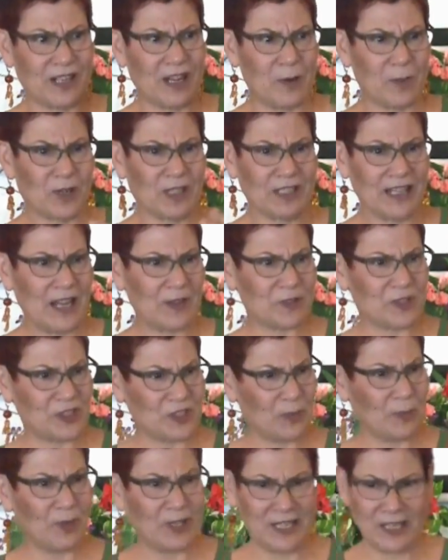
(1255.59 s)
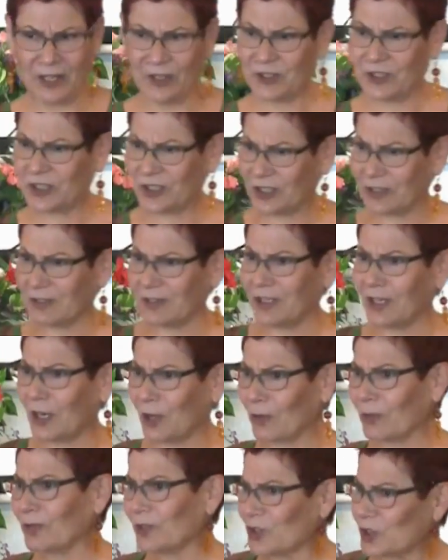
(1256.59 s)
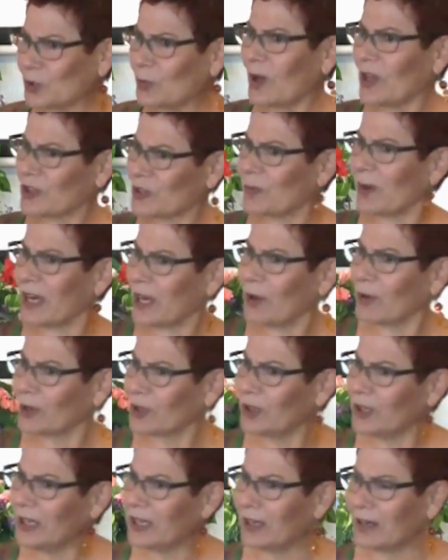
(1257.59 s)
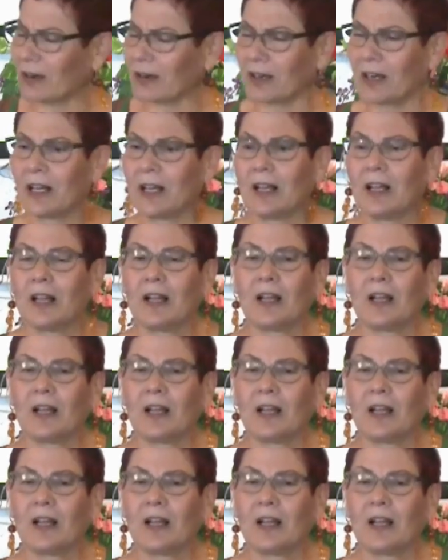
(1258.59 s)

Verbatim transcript: That I would allow somebody else to, you know, squelch my own good here.